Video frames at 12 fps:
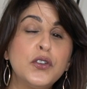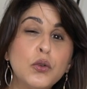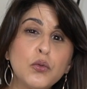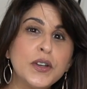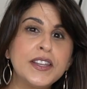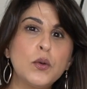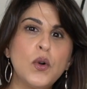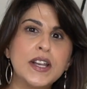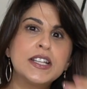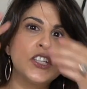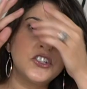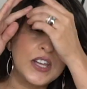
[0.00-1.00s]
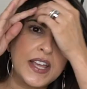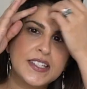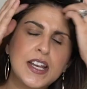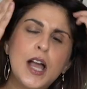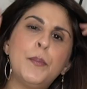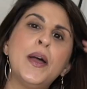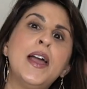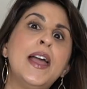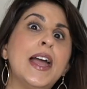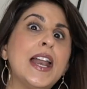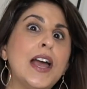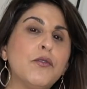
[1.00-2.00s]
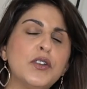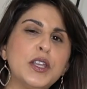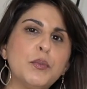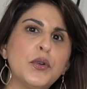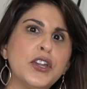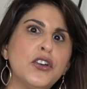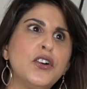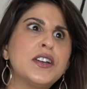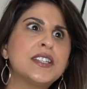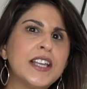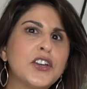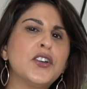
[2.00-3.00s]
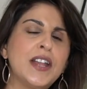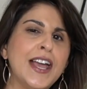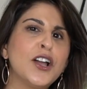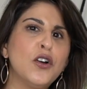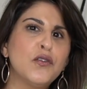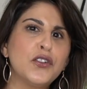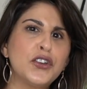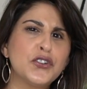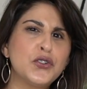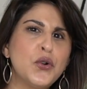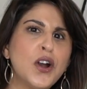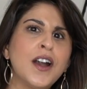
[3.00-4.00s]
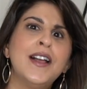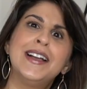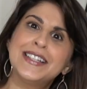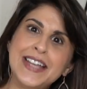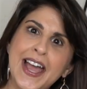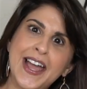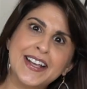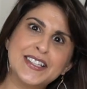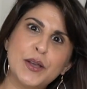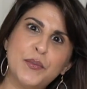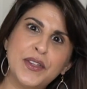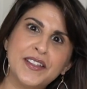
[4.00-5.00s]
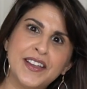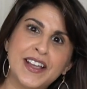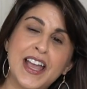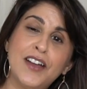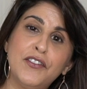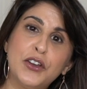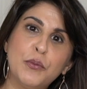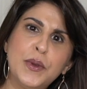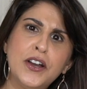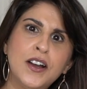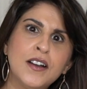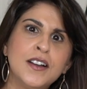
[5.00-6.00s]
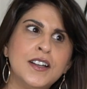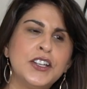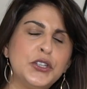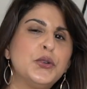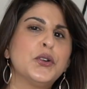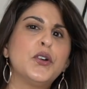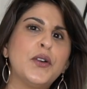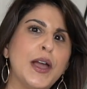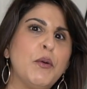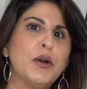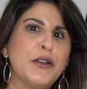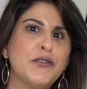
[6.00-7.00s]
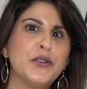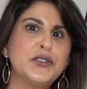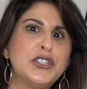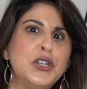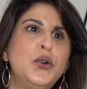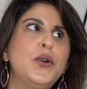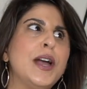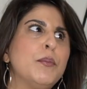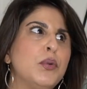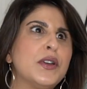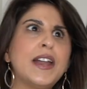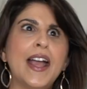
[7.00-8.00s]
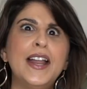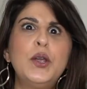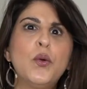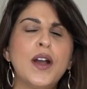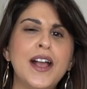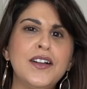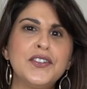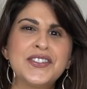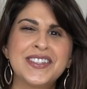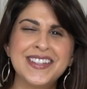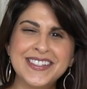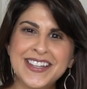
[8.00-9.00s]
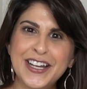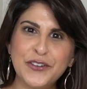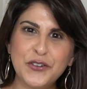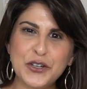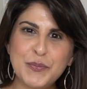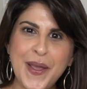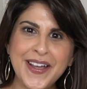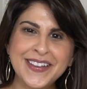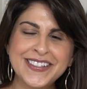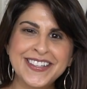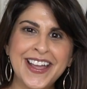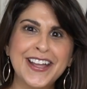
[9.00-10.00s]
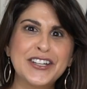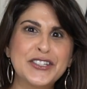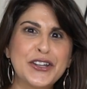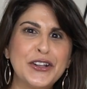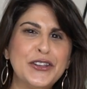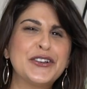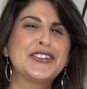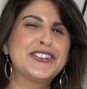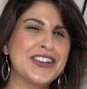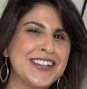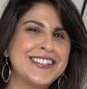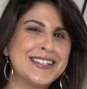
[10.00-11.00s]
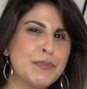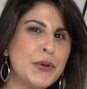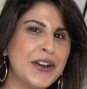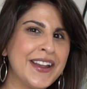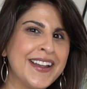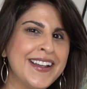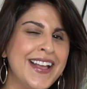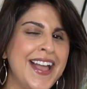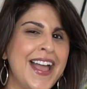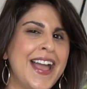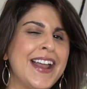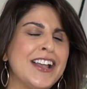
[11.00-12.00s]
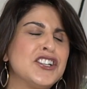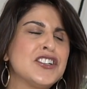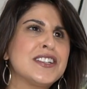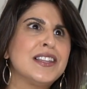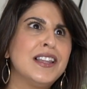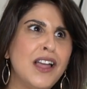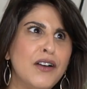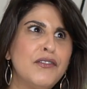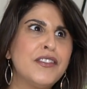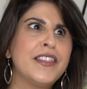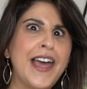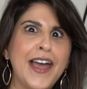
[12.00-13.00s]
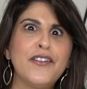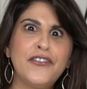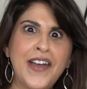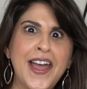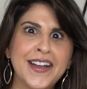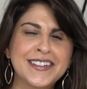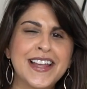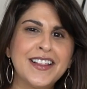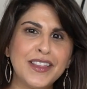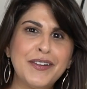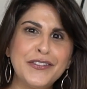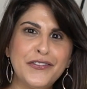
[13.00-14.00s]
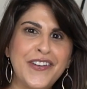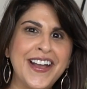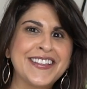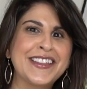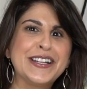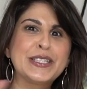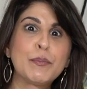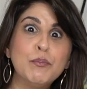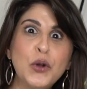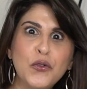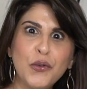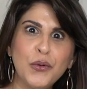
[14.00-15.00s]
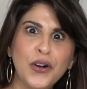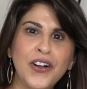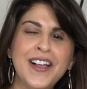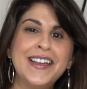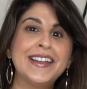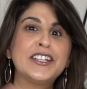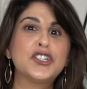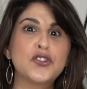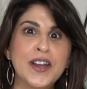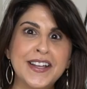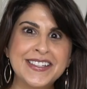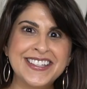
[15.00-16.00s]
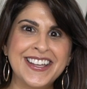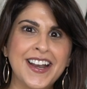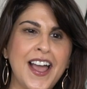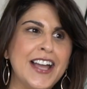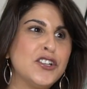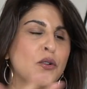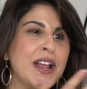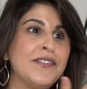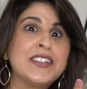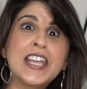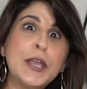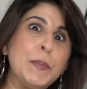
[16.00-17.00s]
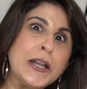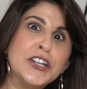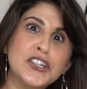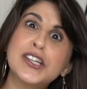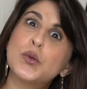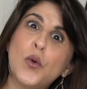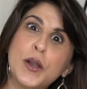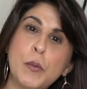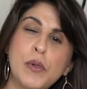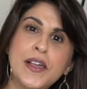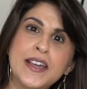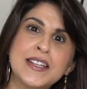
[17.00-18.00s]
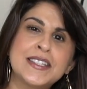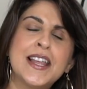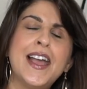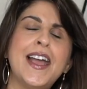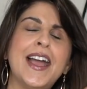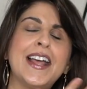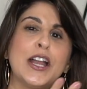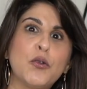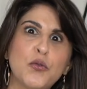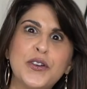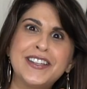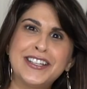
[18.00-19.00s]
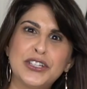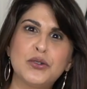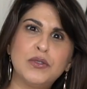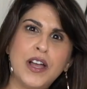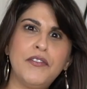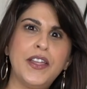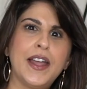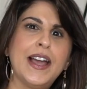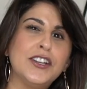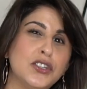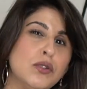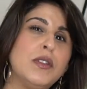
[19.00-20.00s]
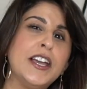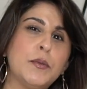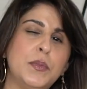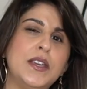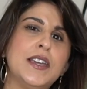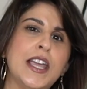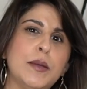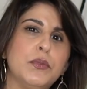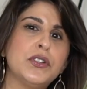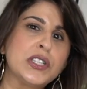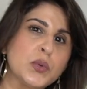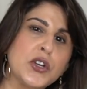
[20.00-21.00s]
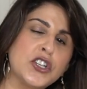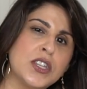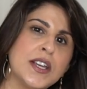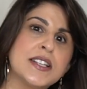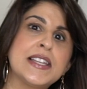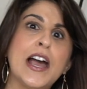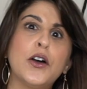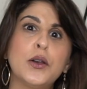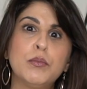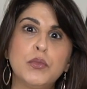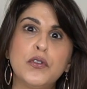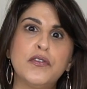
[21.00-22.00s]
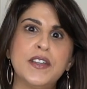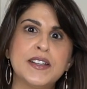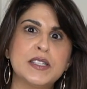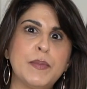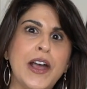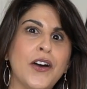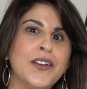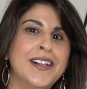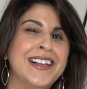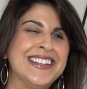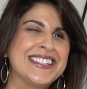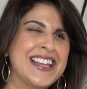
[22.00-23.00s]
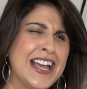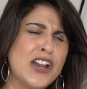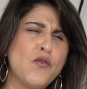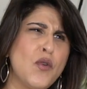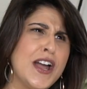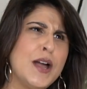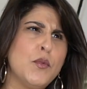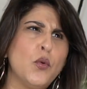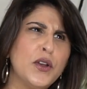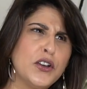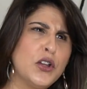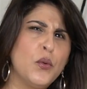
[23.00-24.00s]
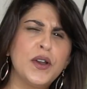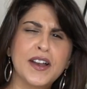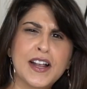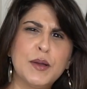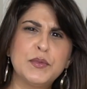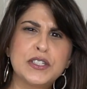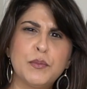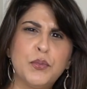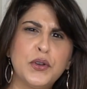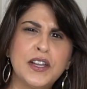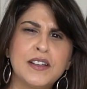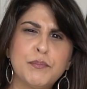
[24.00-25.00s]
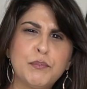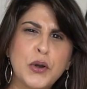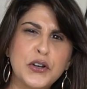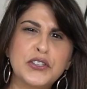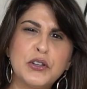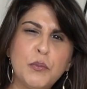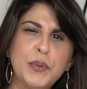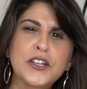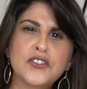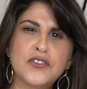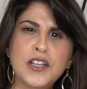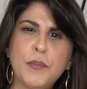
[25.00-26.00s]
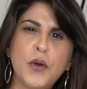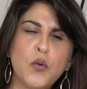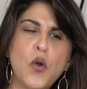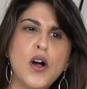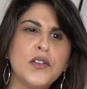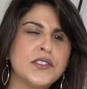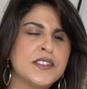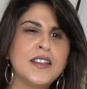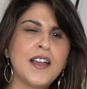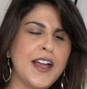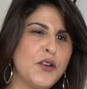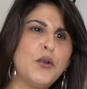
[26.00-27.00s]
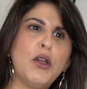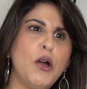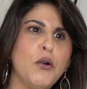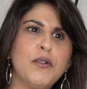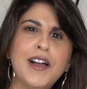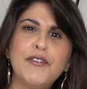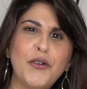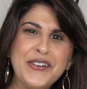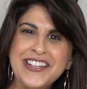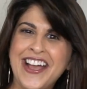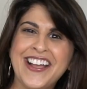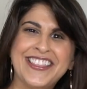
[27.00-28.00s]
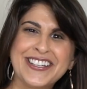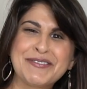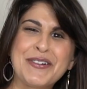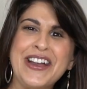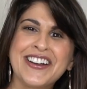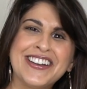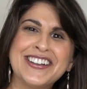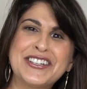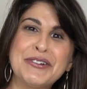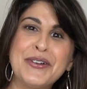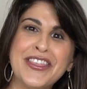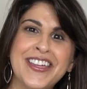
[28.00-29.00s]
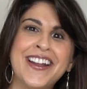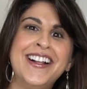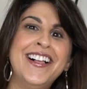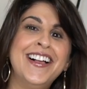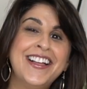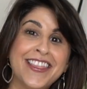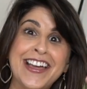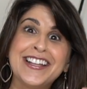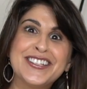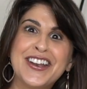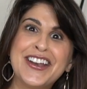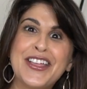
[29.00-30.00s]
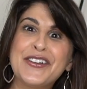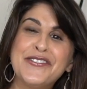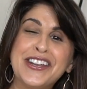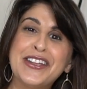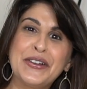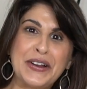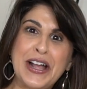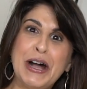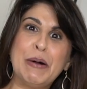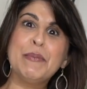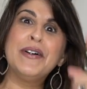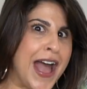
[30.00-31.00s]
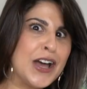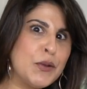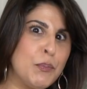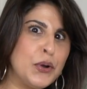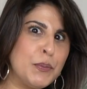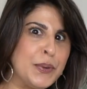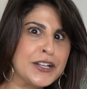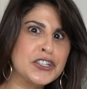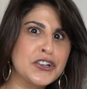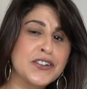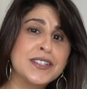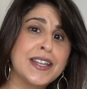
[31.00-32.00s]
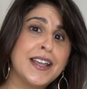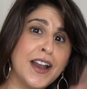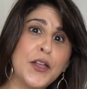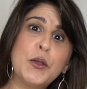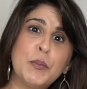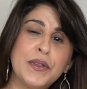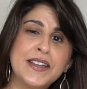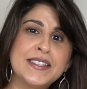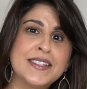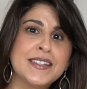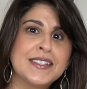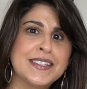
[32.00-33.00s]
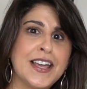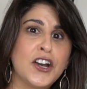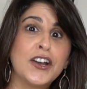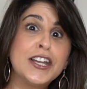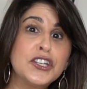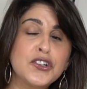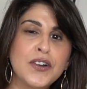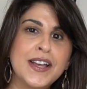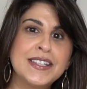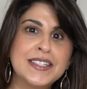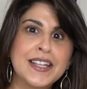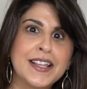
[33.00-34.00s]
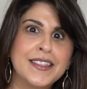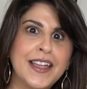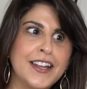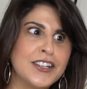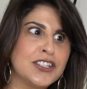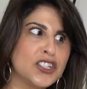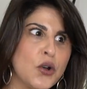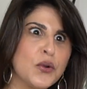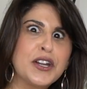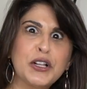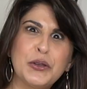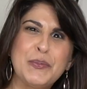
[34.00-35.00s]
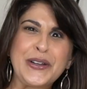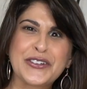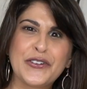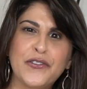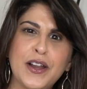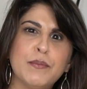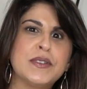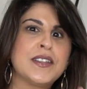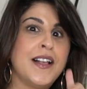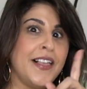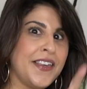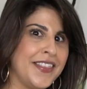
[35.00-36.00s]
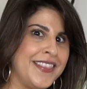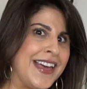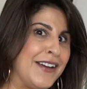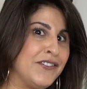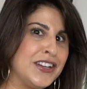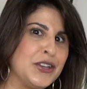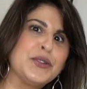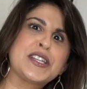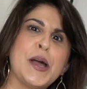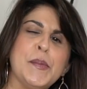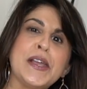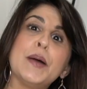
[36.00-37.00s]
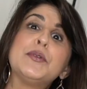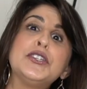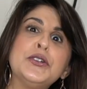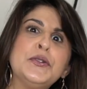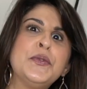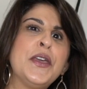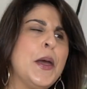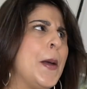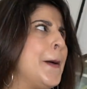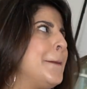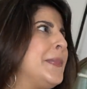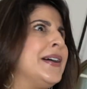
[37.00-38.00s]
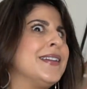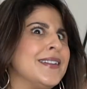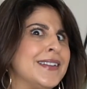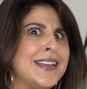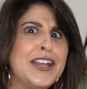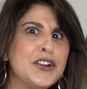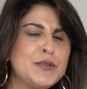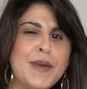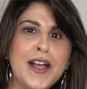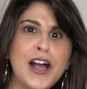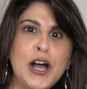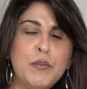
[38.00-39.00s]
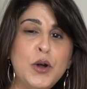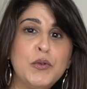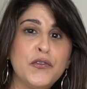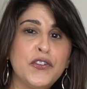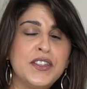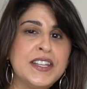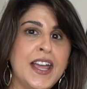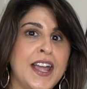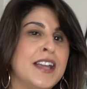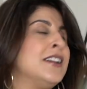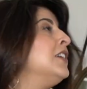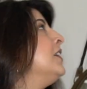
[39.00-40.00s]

you really wanted to jazz it up and have really pretty hooks that could hang over your door to hang something like a heavier mirror, you could go get one of those too and put it anywhere else inside of your space and it's gonna look just as pretty. And I just love that fact. I love the fact that it's movable, it's transient. I don't have to keep it in just one place. And I really do love that. I do like being able to switch things out and move things about. Kind of why I'm a weirdo when it comes to putting personal pictures up on walls. I don't know. I've always had this weird issue with it. That's on another video to come. How to put pictures in other places that are interesting that don't include picture frames. That video is coming up soon. But here's my aha moment for the day.